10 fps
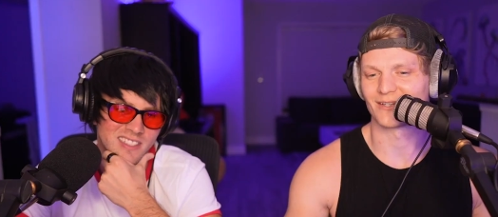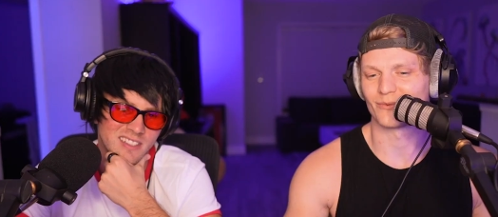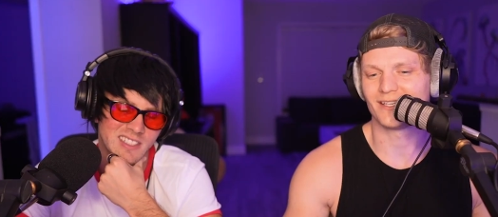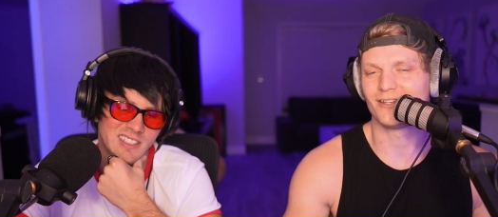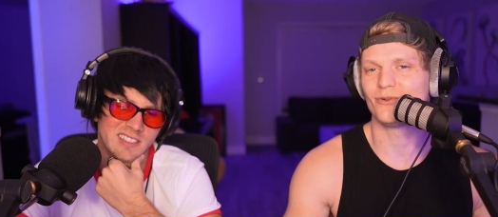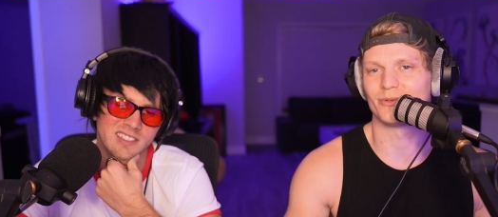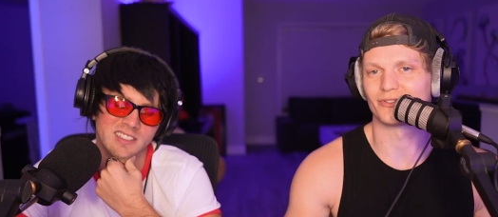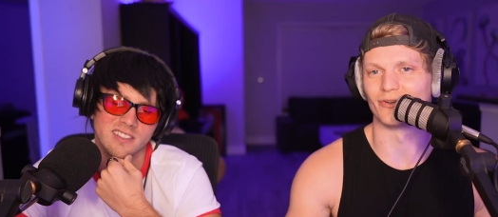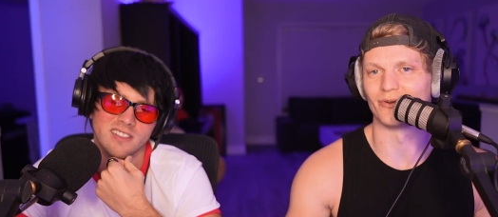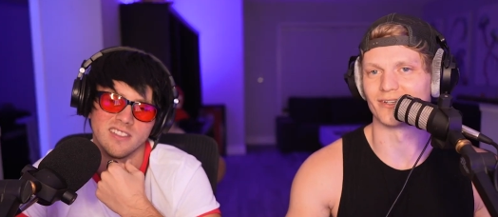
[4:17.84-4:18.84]
Speaker 1: Like we knew it was
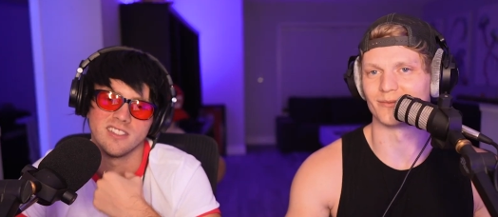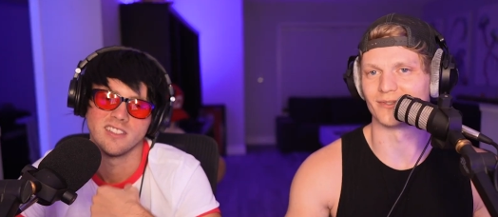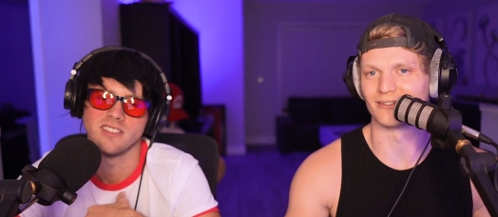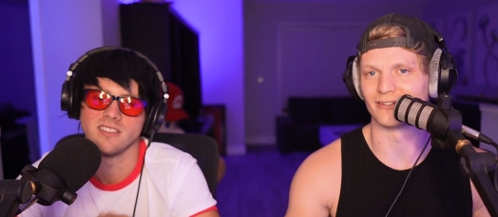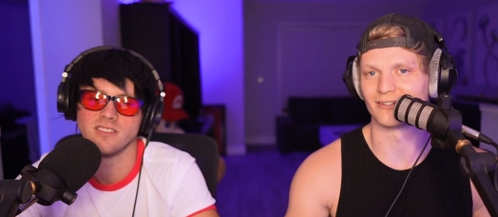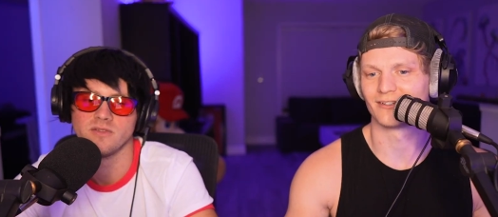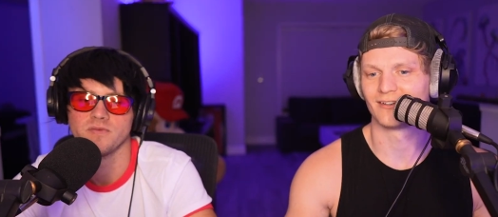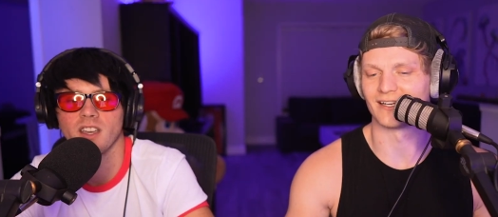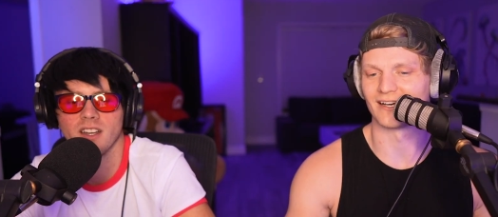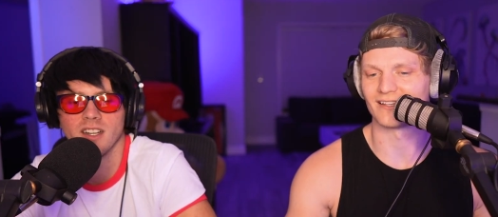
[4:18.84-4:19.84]
going to be good.
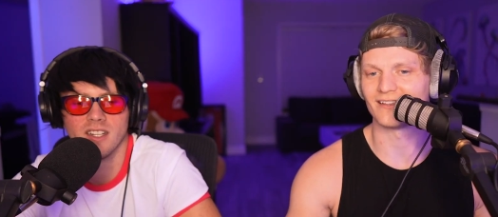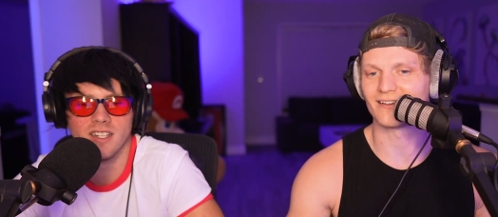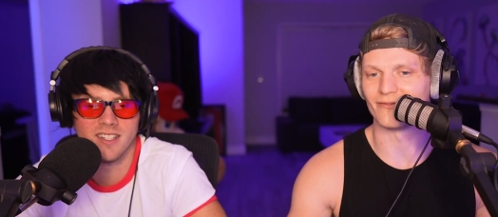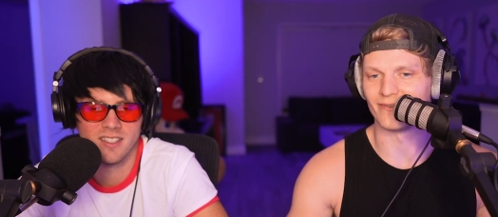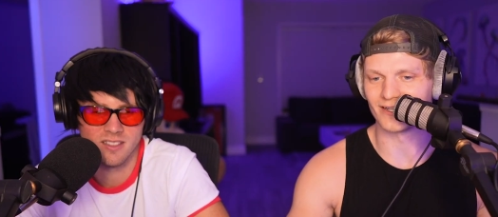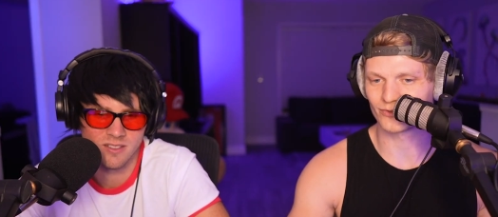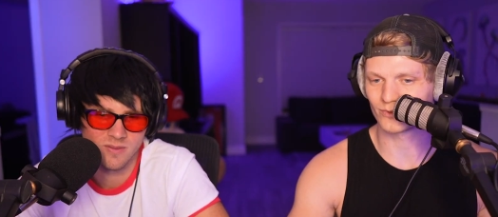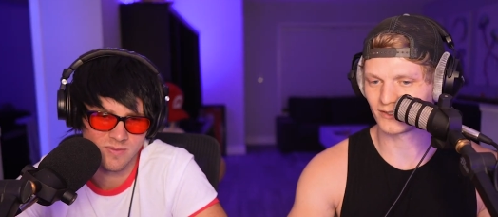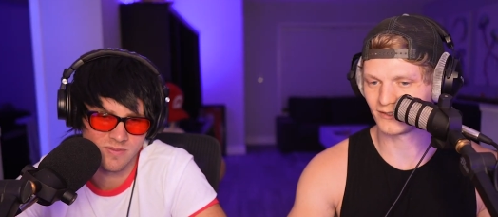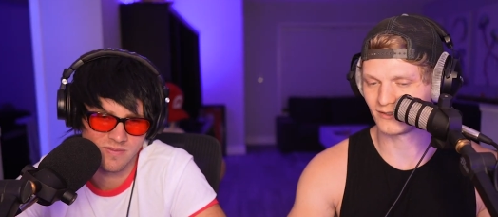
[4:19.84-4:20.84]
And I think
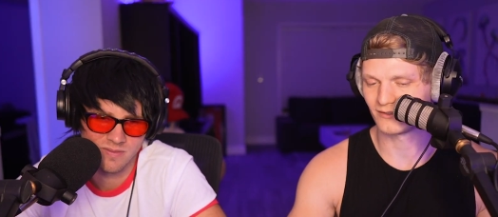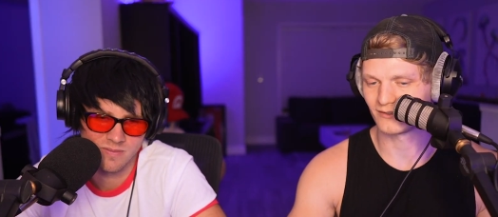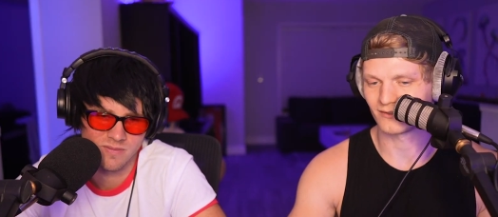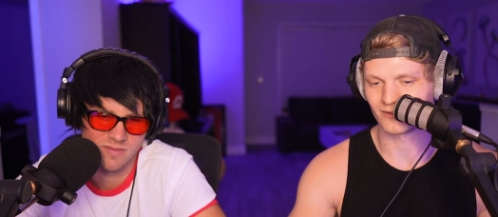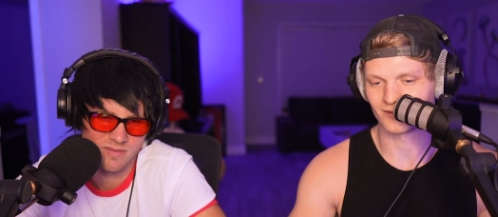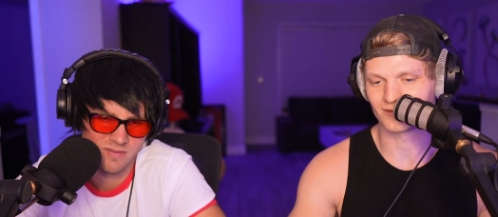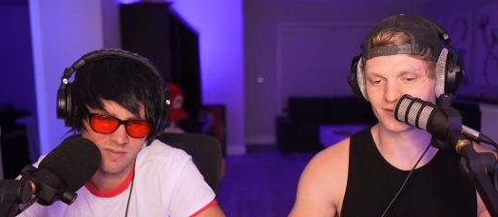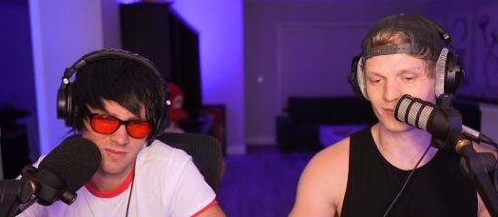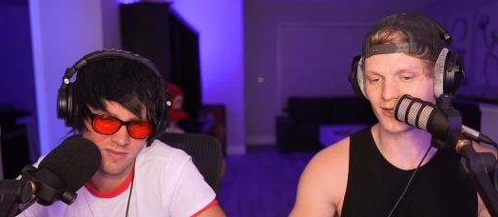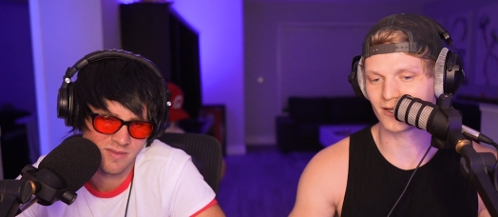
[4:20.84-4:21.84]
visually,
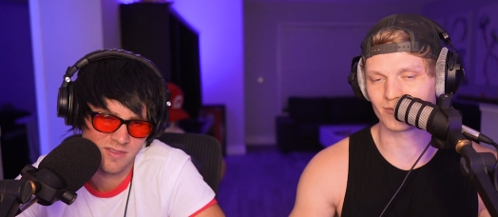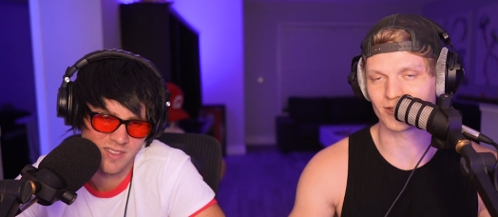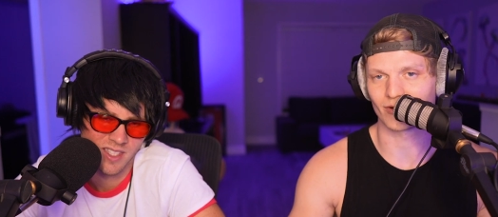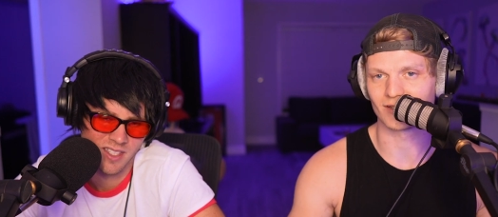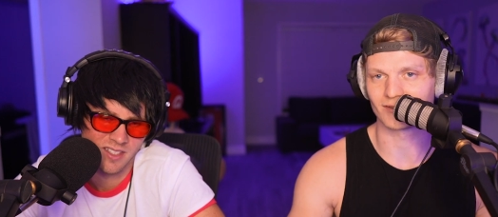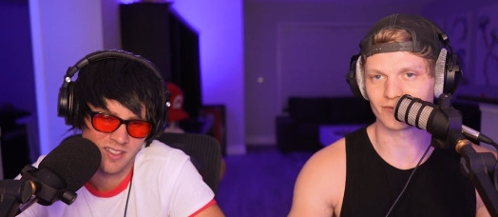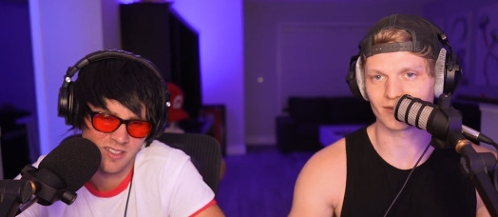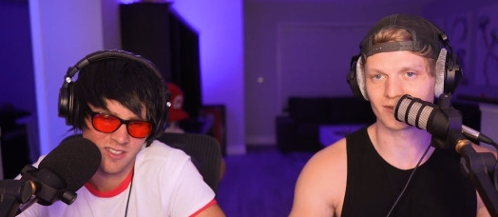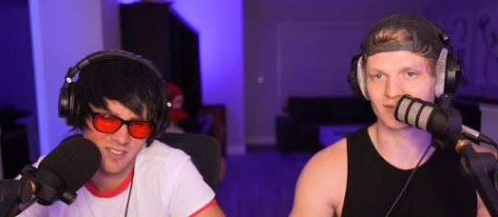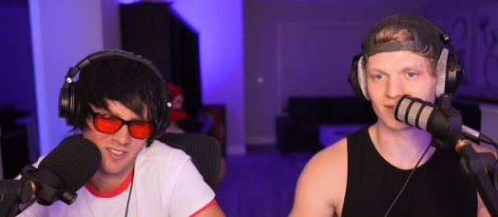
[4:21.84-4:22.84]
some may call me crazy for
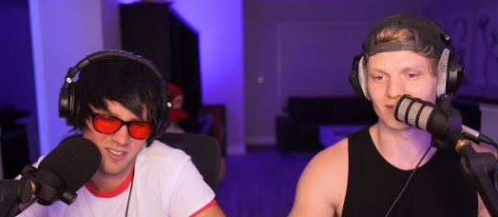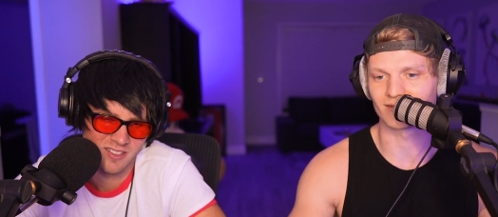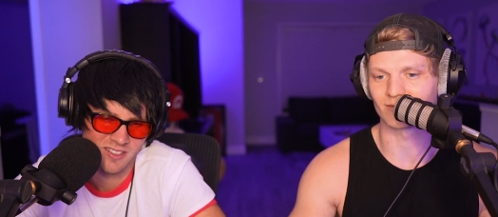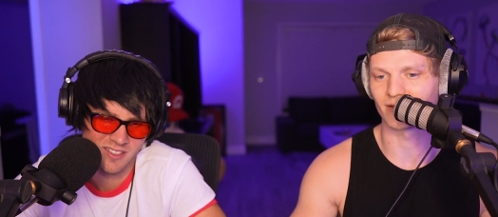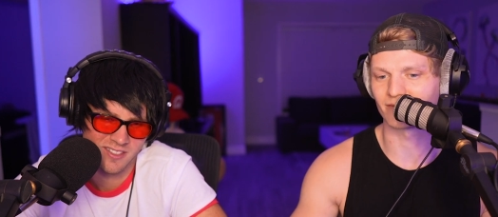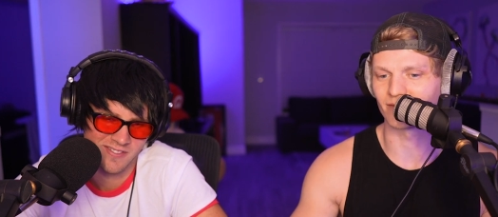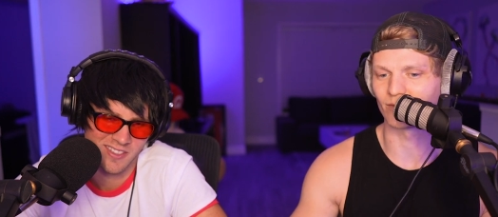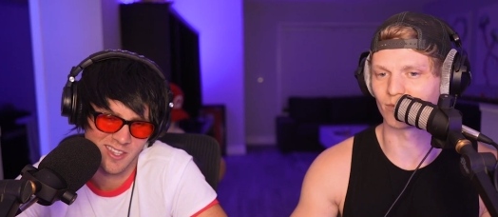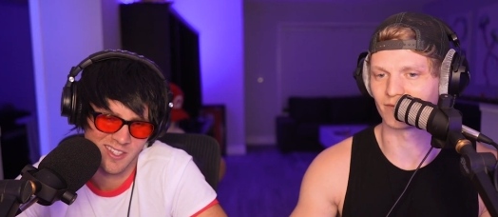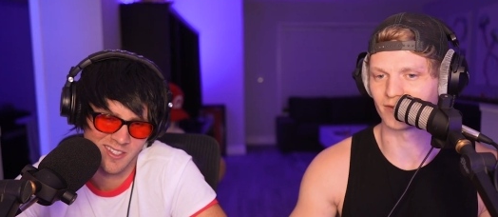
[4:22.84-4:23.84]
this. This is my favorite
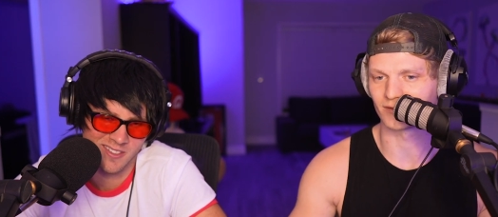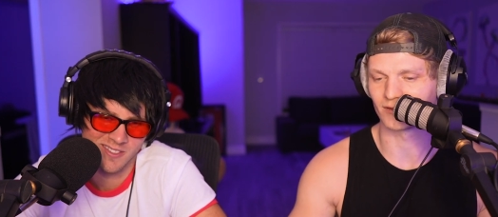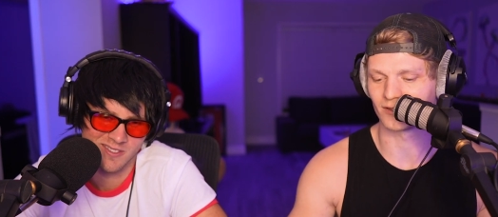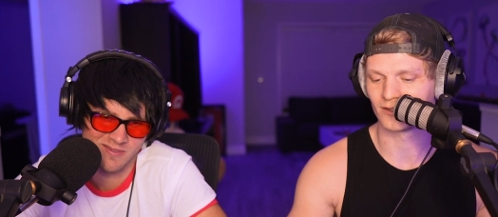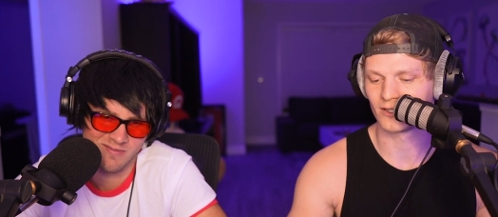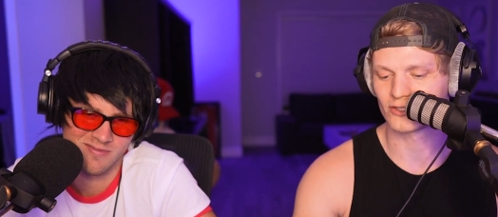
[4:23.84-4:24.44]
one visually.